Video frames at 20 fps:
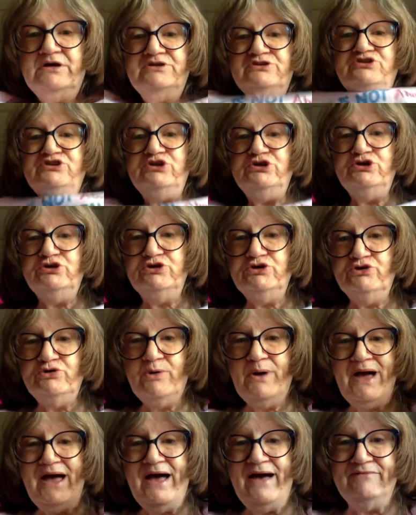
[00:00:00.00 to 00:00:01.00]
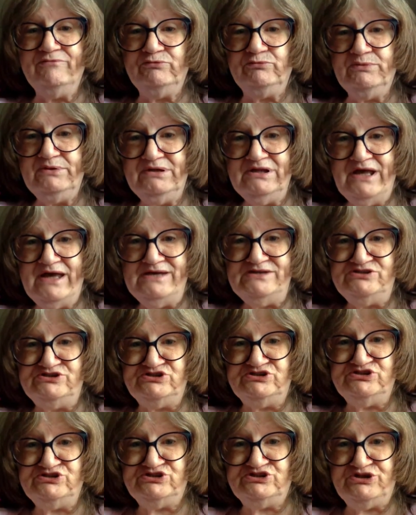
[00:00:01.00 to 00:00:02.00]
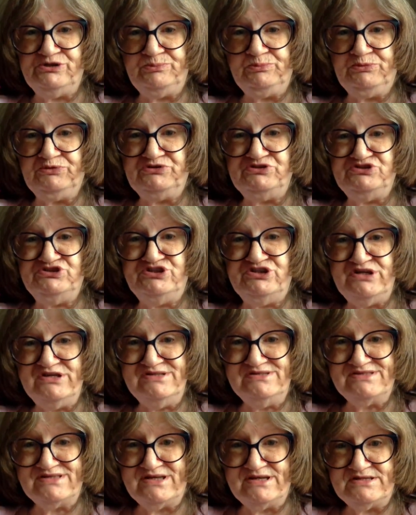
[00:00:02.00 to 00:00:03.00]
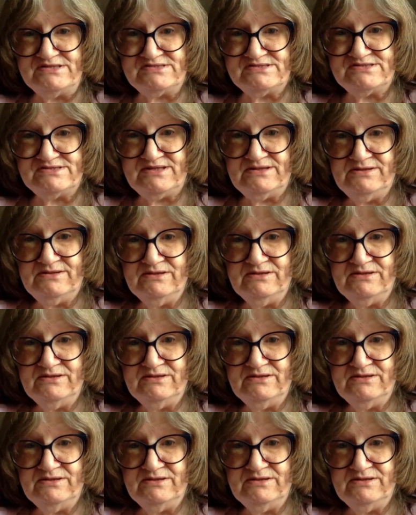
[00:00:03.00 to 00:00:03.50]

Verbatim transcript: Do you have a relationship with Jesus?